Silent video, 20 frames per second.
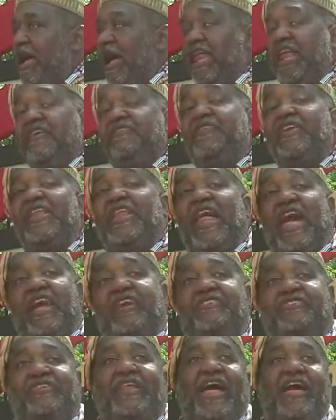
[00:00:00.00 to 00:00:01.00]
And if he
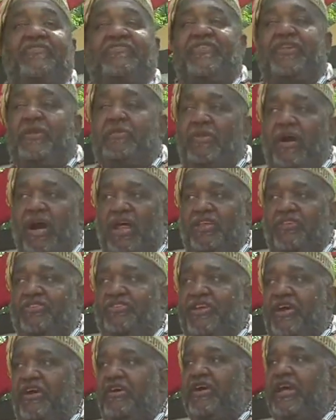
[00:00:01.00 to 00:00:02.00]
likes life in the
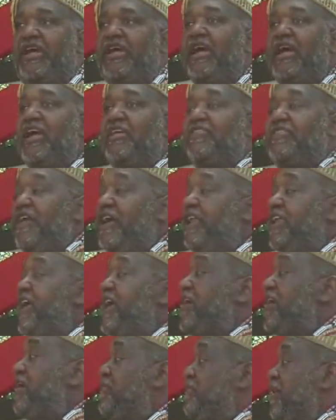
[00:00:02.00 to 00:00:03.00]
monastery, then
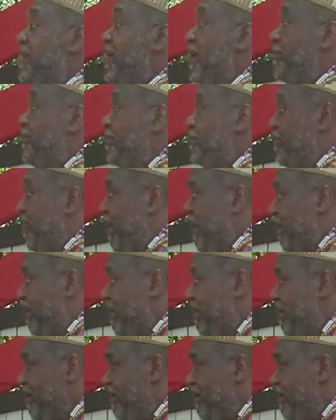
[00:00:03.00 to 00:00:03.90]
he can become a monk.